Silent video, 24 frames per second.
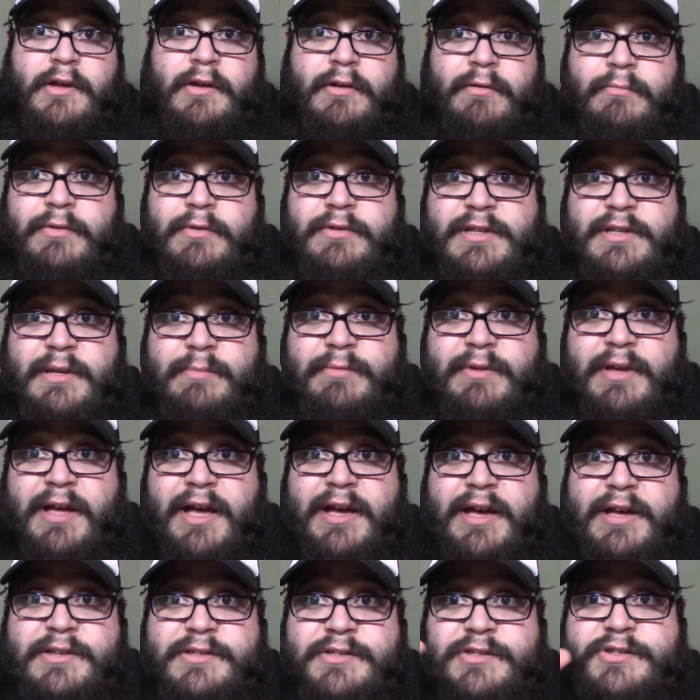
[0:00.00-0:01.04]
What's up,
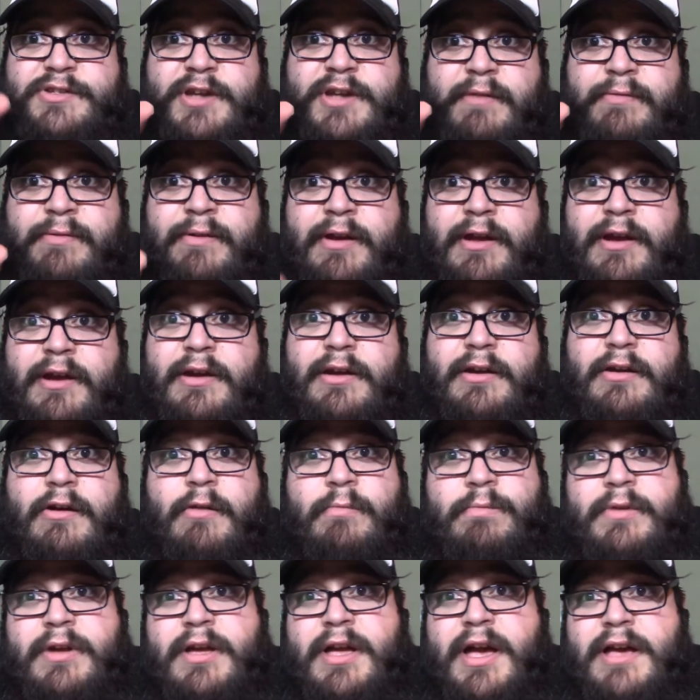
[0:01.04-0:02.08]
guys? Jeff here.
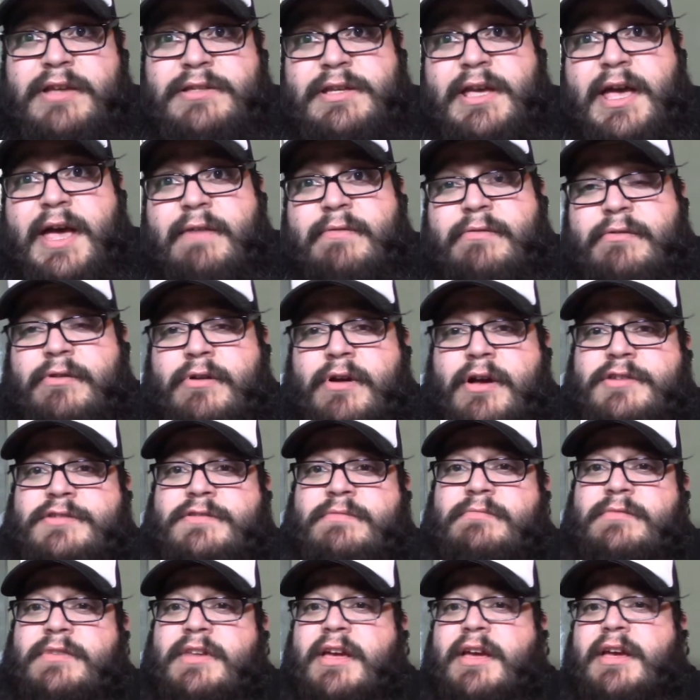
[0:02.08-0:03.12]
Hope you guys have an
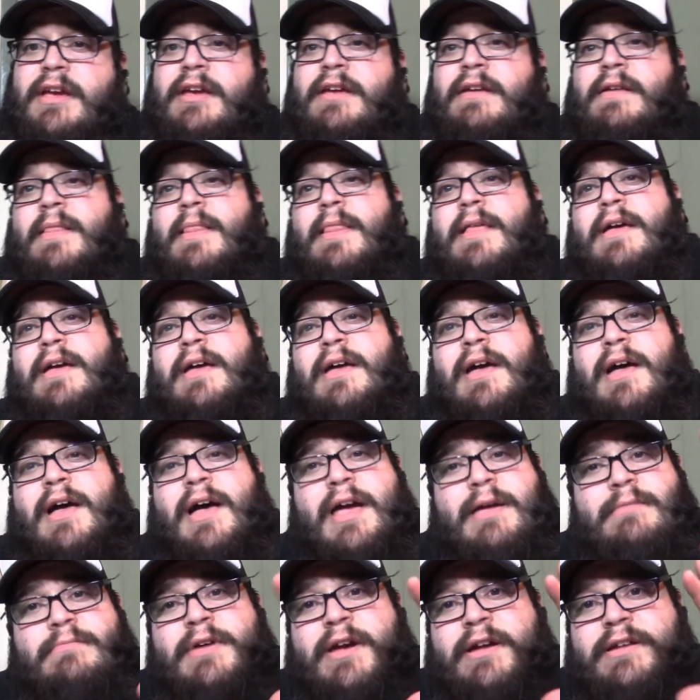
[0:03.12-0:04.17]
awesome day.
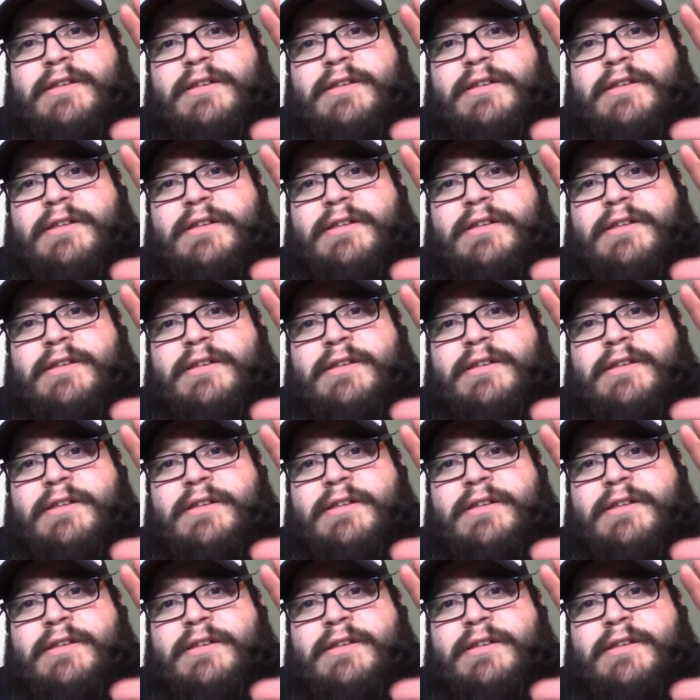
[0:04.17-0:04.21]
I might